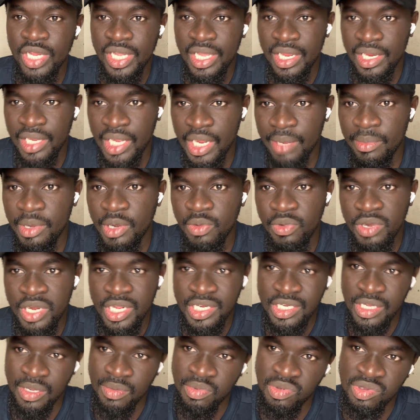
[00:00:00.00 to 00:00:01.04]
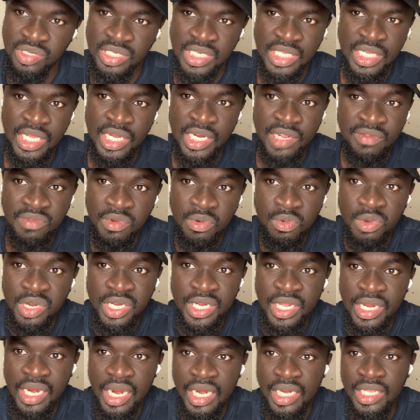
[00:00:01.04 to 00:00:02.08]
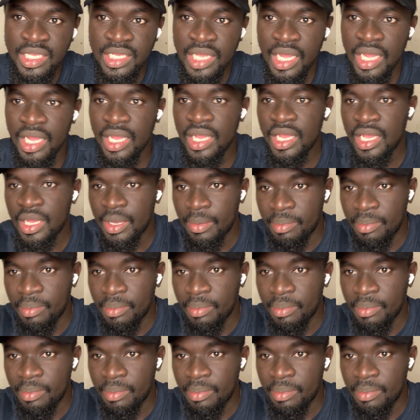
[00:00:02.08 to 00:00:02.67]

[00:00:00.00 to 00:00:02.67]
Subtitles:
They can come and win the Champions League and even win the La Liga.